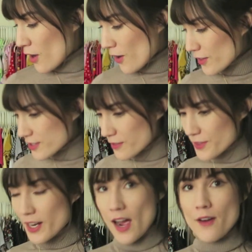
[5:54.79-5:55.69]
all the stuff
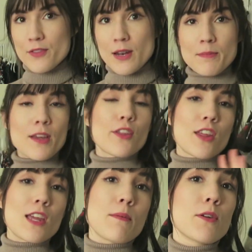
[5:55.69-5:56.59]
that I have that I'm like
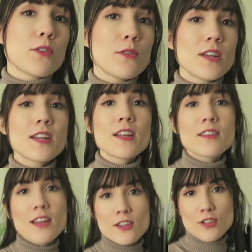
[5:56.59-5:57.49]
thinking about
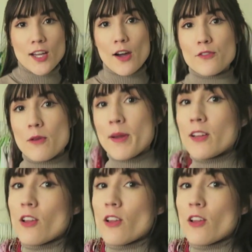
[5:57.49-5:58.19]
donating, that I took out from my